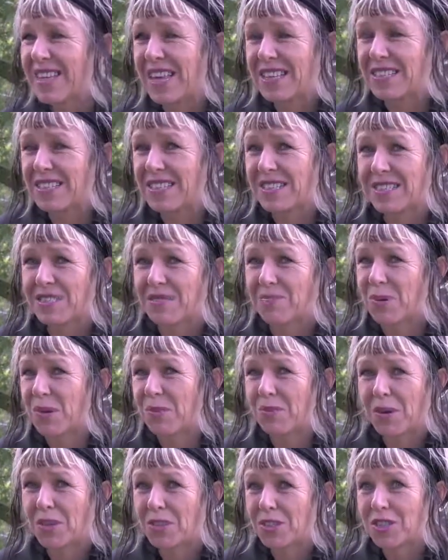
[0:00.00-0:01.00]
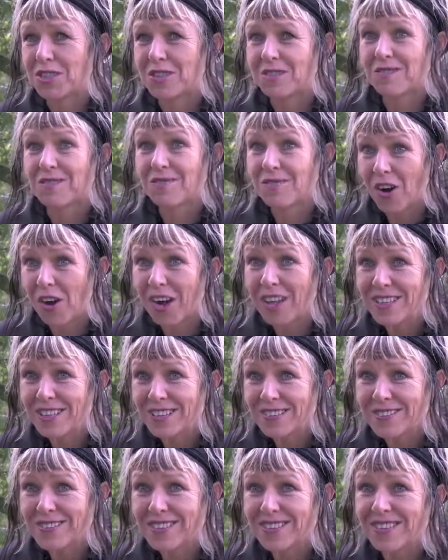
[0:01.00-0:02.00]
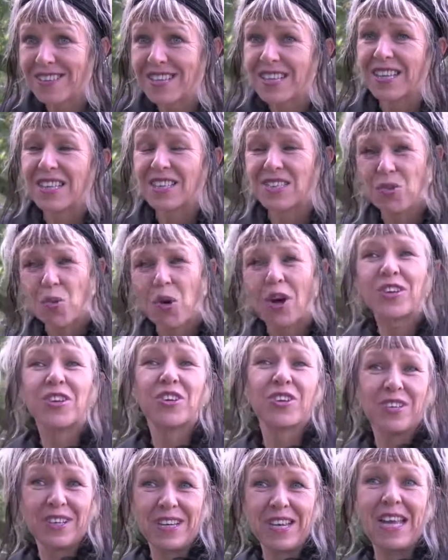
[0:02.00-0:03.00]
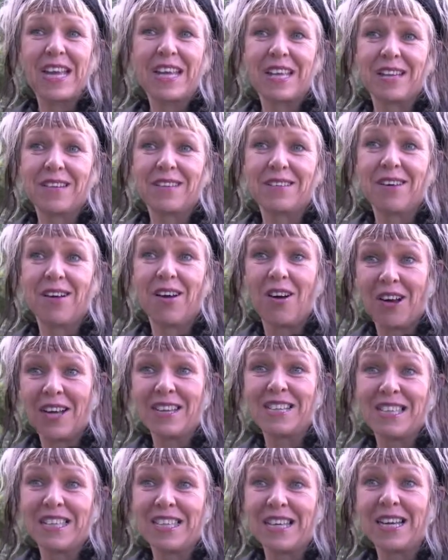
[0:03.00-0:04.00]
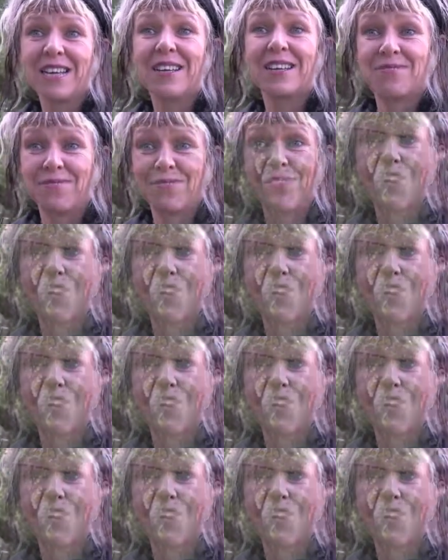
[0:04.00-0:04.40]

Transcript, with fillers: doesn't promote violence. It's quite a unique idea.